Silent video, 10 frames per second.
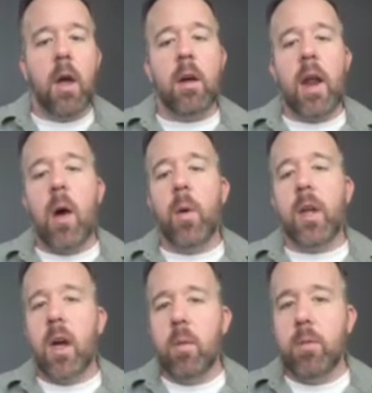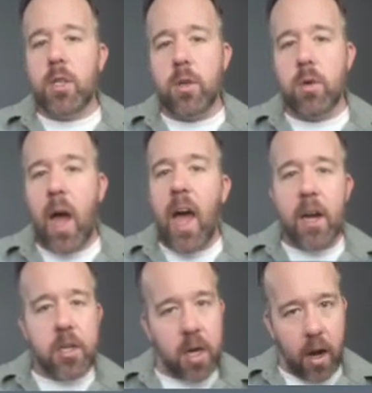Now, when it comes to
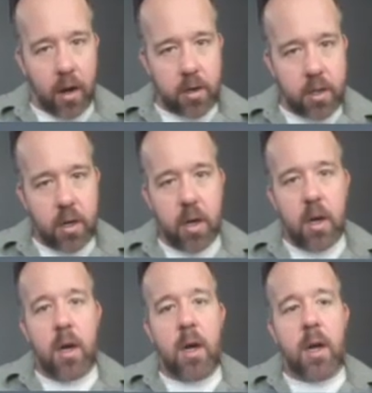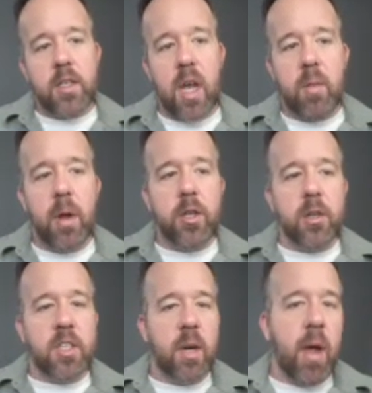axons, as I mentioned,
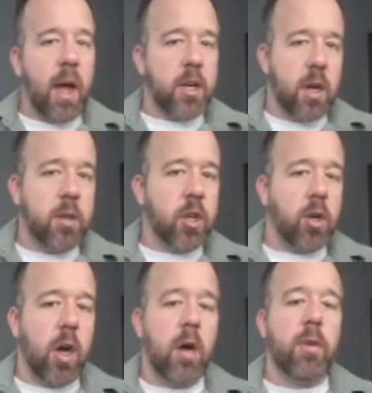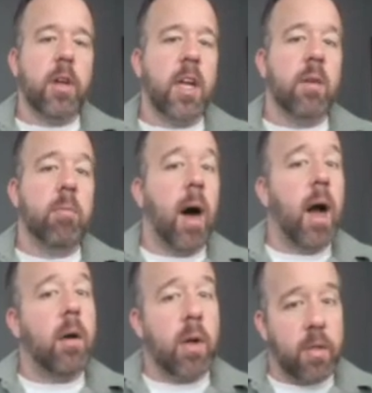some axons are covered in
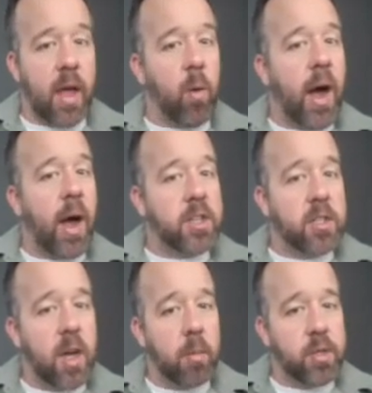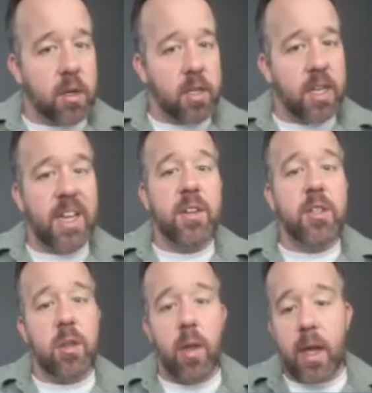myelin, that waxy substance that
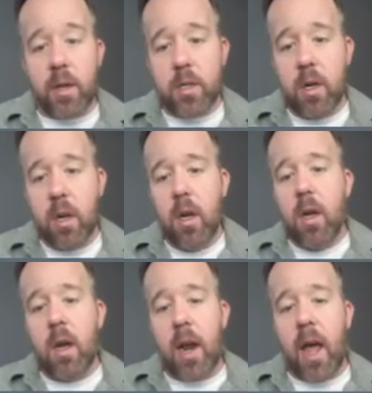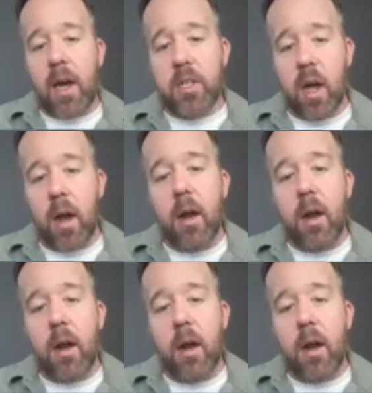insulates an axon.